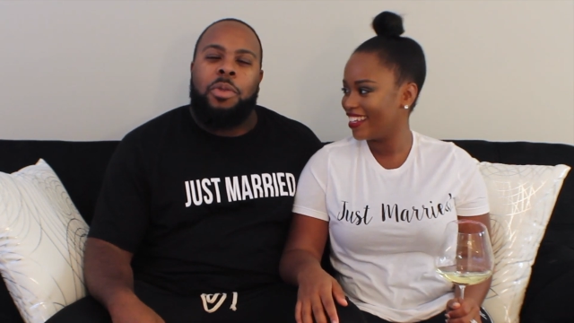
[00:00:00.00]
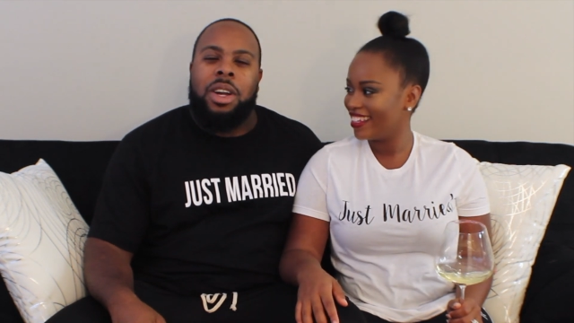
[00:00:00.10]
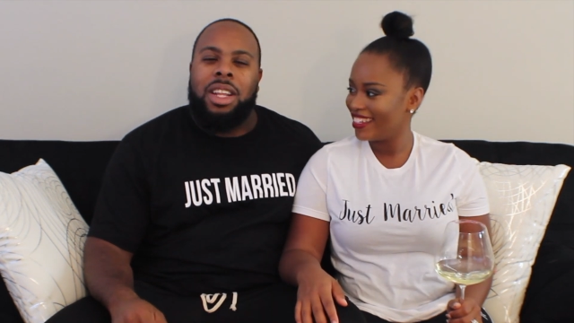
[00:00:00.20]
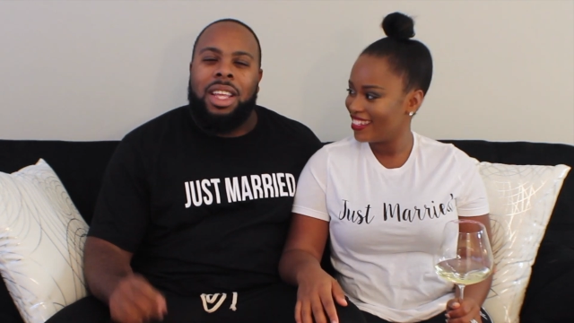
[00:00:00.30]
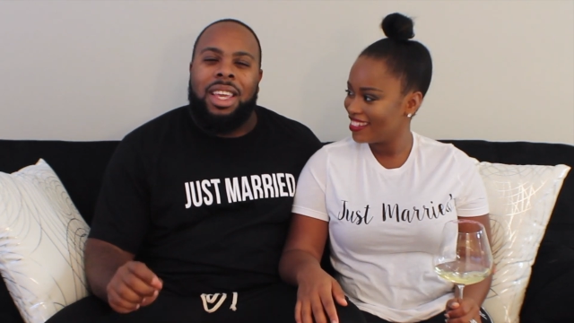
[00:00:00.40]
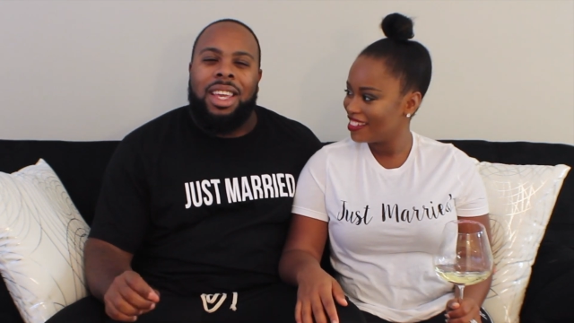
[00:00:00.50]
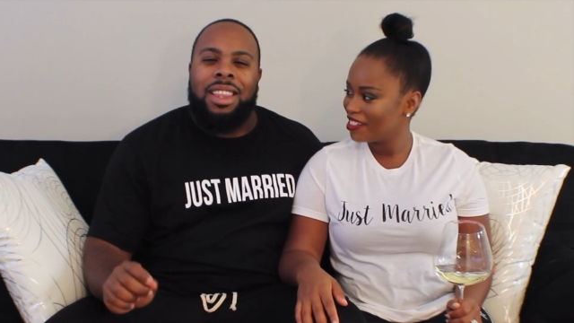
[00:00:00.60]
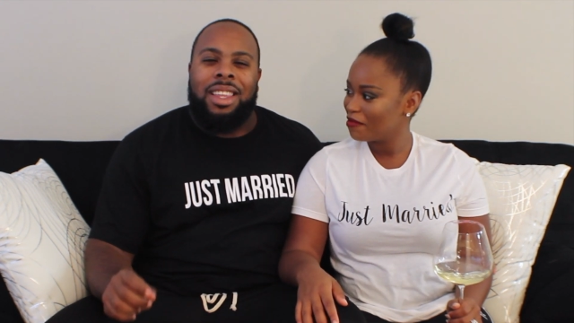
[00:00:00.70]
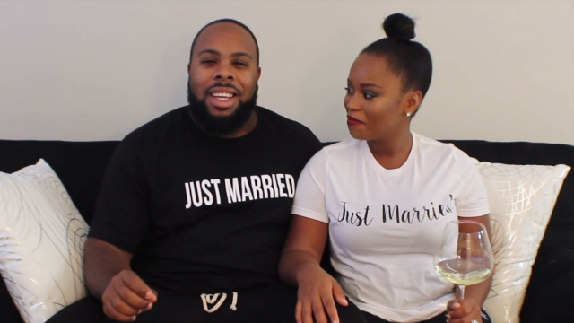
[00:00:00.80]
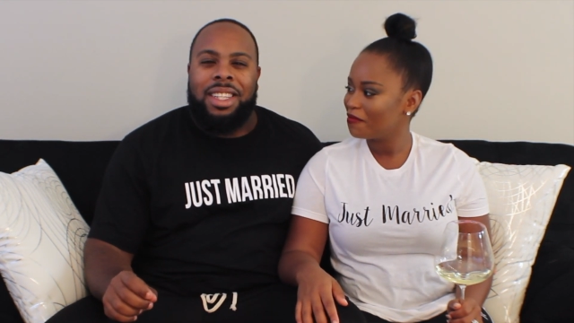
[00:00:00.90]
Speaker 1: but one of the
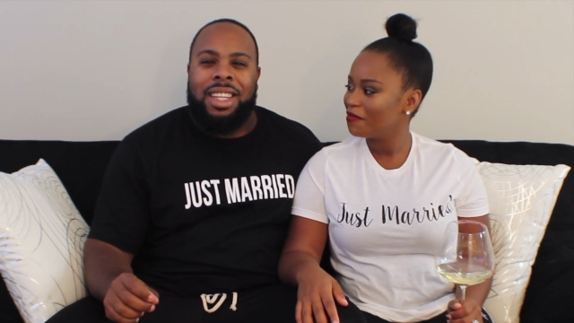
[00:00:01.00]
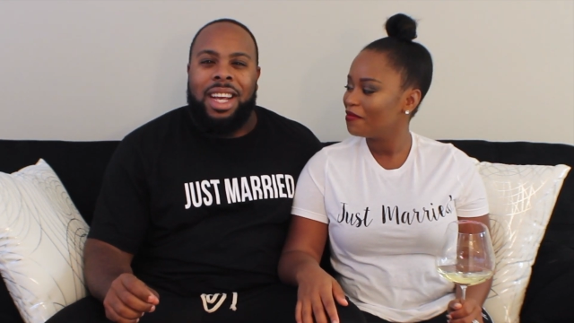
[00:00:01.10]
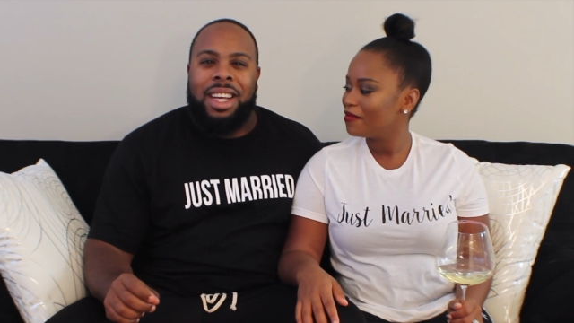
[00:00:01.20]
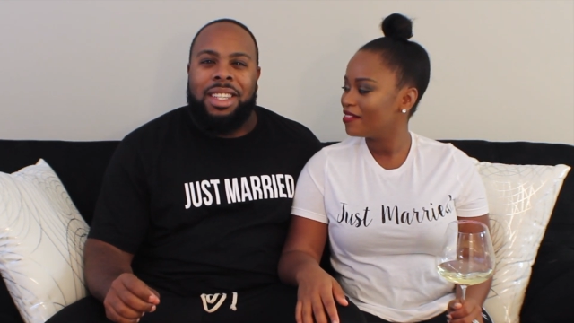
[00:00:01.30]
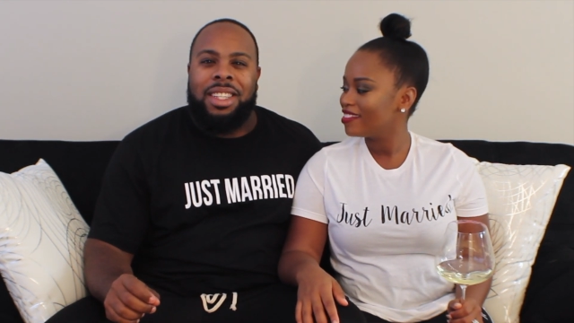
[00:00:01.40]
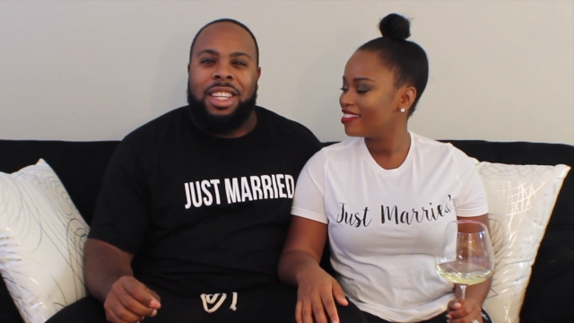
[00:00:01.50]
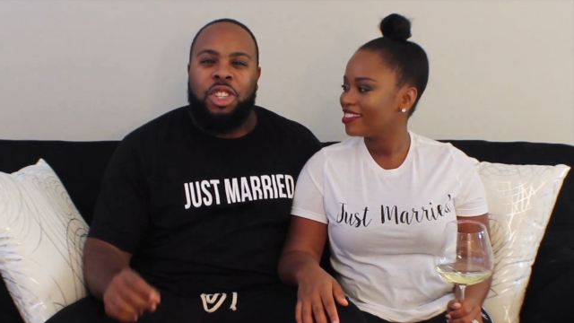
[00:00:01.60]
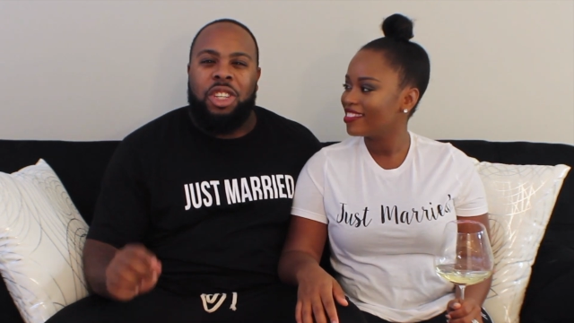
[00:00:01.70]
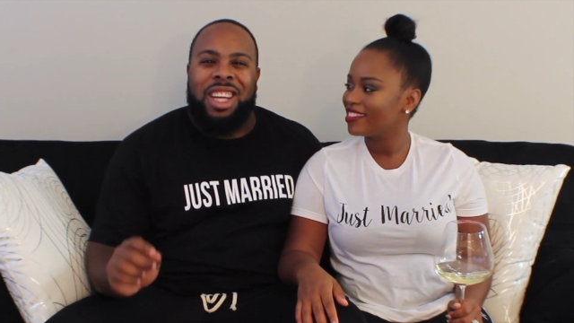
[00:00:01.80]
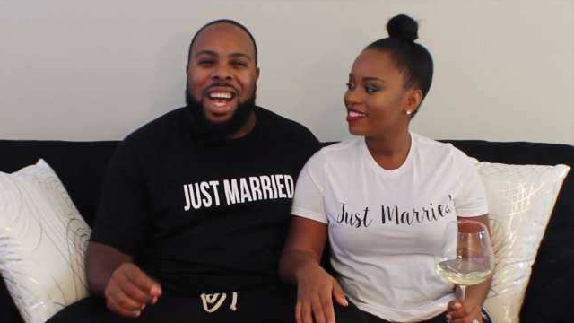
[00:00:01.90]
key things, guys,
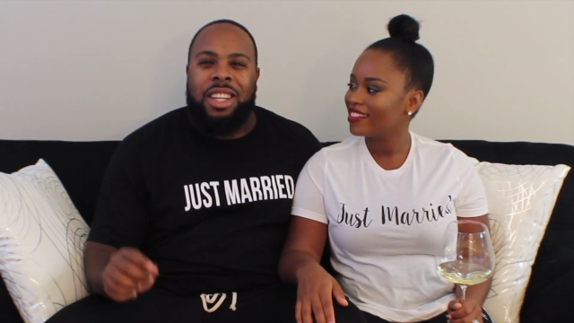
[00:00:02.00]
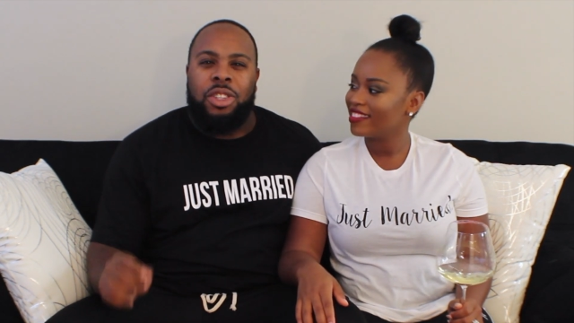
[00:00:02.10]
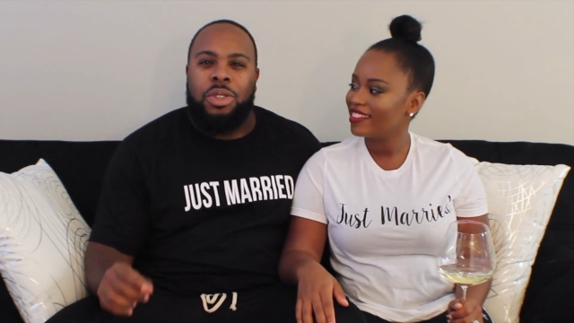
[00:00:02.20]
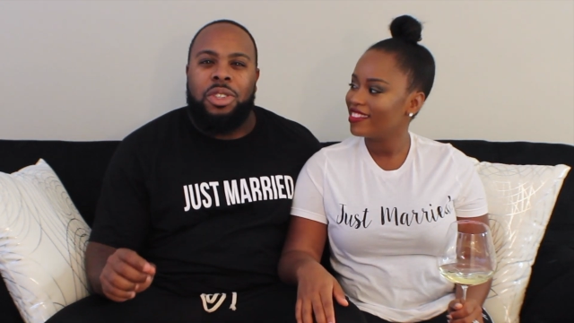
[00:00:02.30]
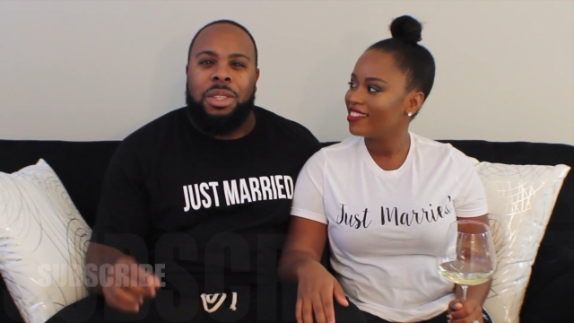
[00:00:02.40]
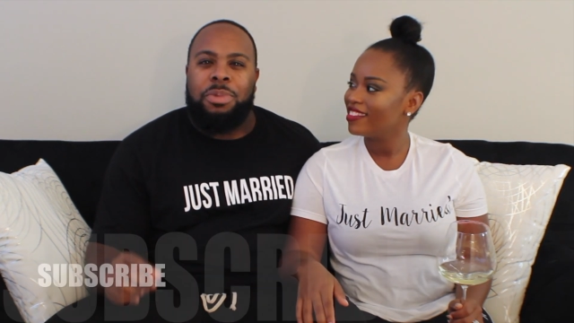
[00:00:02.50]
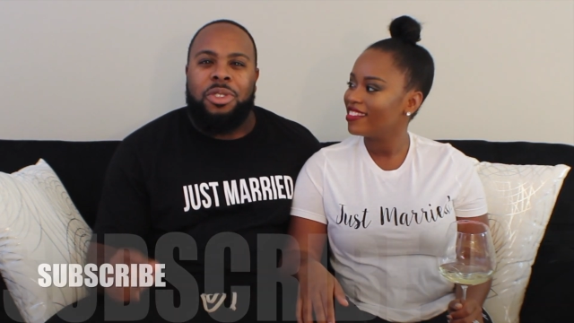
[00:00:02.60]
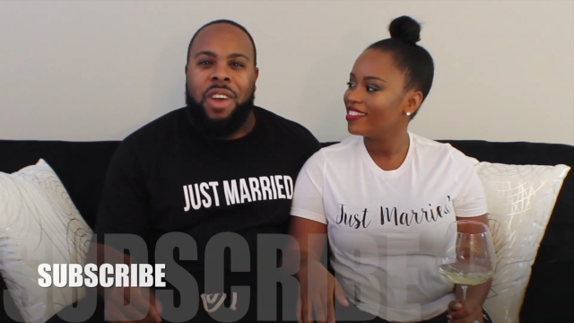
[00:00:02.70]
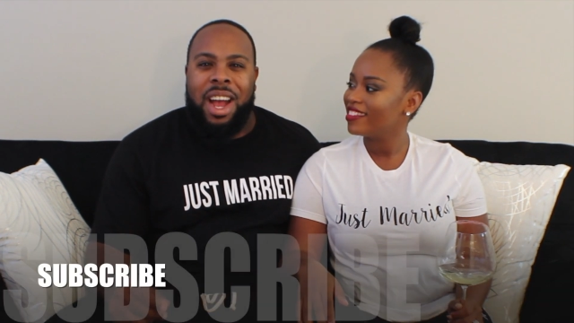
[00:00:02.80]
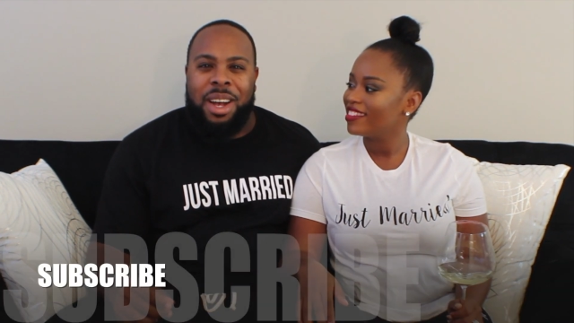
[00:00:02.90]
is you got to
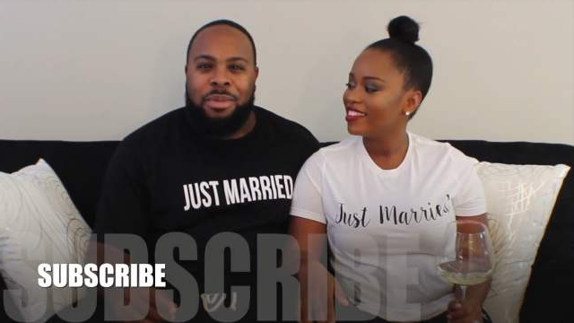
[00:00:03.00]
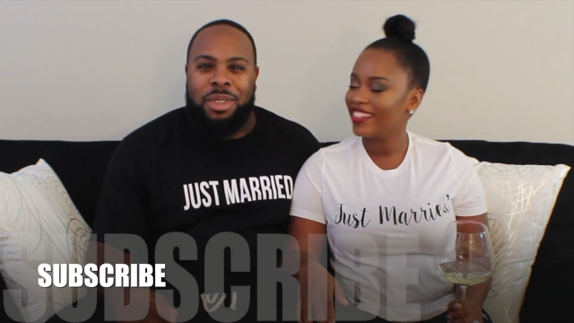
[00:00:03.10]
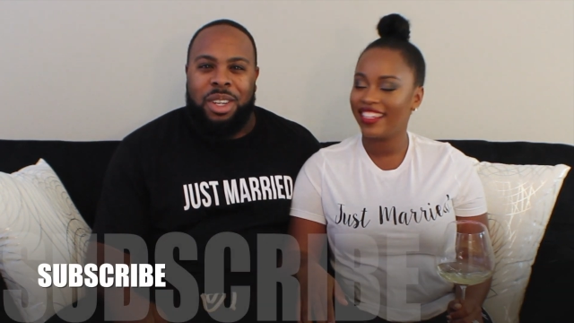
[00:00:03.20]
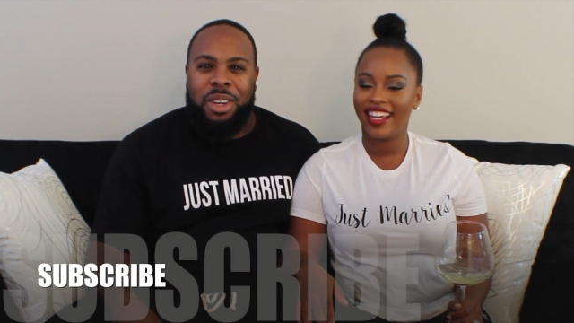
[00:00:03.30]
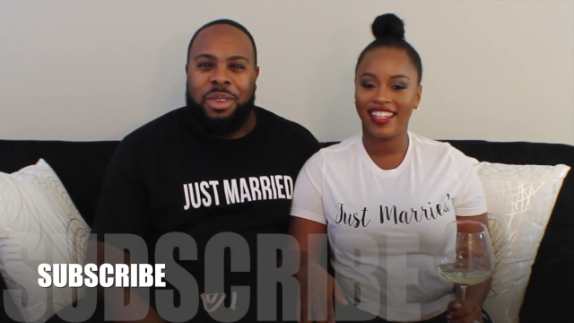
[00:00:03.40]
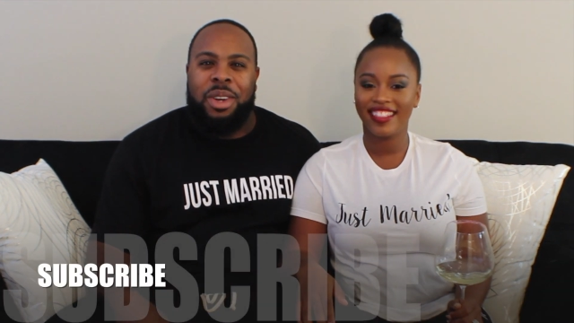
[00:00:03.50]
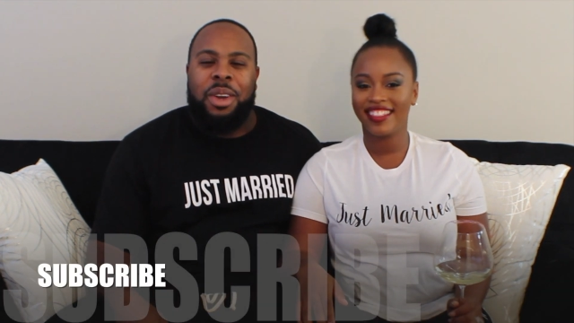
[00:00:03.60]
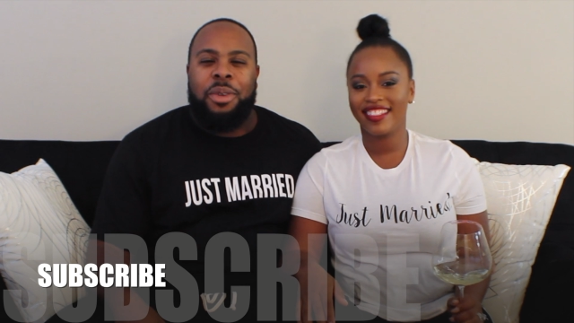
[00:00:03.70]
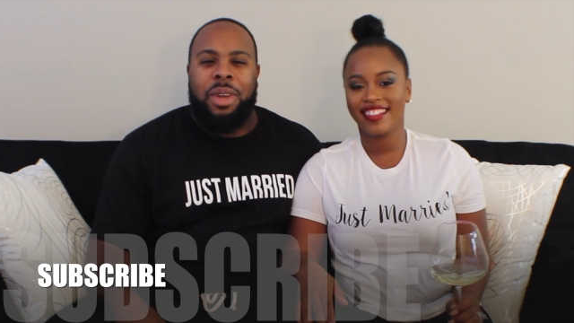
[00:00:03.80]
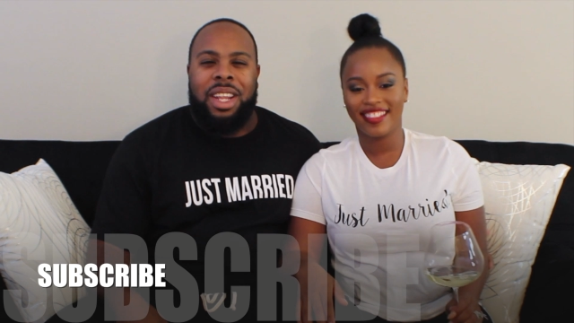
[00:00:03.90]
subscribe. So yes.
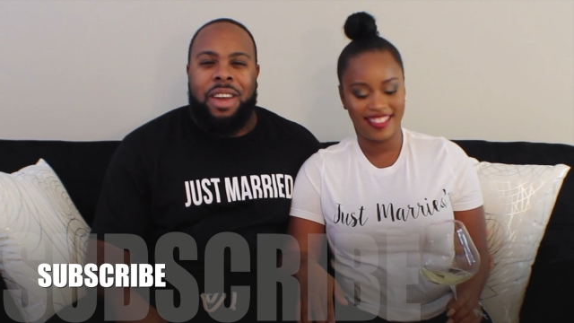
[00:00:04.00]
we